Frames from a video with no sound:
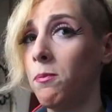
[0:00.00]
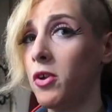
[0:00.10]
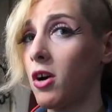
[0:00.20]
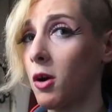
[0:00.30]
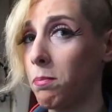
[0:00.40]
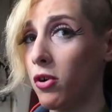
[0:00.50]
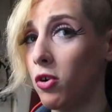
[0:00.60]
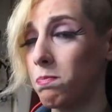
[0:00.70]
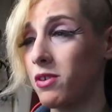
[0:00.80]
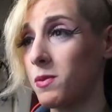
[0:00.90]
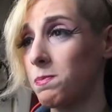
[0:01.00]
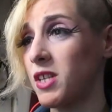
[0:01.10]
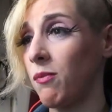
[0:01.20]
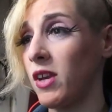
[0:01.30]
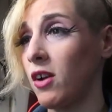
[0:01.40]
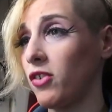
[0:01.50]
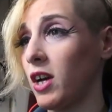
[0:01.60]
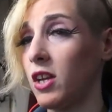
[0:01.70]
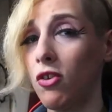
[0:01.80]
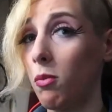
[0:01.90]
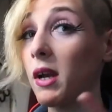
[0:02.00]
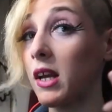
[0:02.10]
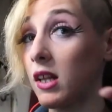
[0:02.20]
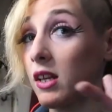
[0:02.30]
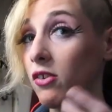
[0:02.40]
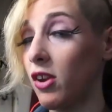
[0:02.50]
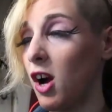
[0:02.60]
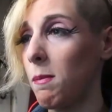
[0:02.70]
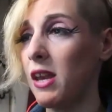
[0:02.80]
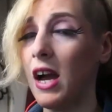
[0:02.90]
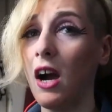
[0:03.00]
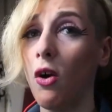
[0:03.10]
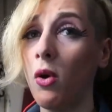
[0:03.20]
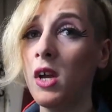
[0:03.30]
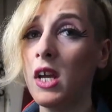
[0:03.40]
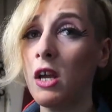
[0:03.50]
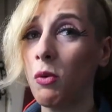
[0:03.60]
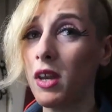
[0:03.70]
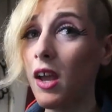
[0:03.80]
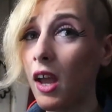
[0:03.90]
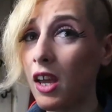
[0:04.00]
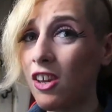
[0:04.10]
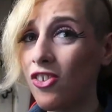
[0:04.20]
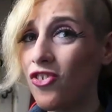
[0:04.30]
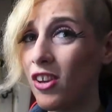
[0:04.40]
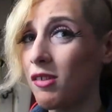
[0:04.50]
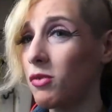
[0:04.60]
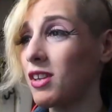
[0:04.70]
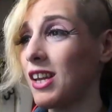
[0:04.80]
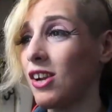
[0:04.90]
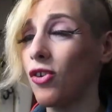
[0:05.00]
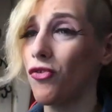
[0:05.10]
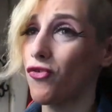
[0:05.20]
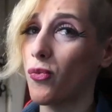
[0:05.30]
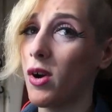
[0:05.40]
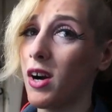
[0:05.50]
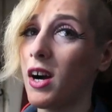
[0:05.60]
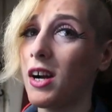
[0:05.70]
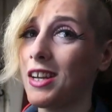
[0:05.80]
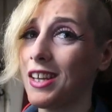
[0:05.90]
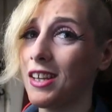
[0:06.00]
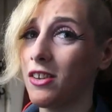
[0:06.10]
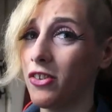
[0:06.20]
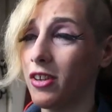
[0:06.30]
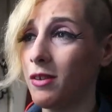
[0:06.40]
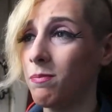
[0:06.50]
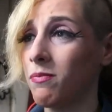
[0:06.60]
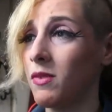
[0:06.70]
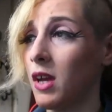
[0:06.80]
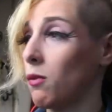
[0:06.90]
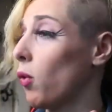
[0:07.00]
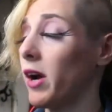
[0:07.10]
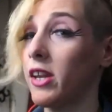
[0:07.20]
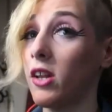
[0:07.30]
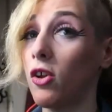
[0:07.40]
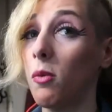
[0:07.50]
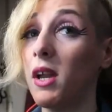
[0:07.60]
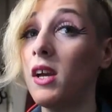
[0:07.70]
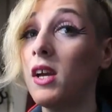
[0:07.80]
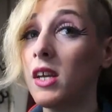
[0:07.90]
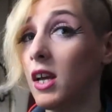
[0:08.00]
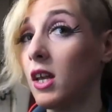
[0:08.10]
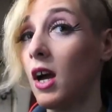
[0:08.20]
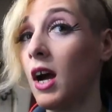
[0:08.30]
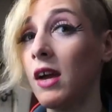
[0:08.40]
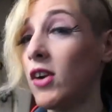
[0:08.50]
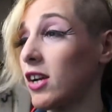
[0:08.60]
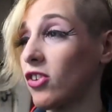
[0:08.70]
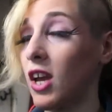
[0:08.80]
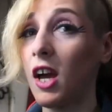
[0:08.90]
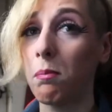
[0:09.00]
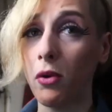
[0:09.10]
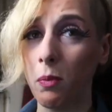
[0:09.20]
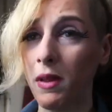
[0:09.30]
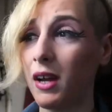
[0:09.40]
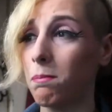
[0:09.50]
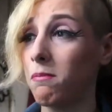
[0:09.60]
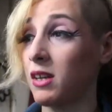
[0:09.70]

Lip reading: dog poop or something outside and nobody cleaned it up, and how it would age and it would get all dry and white a little bit. Yeah, I've actually had poop that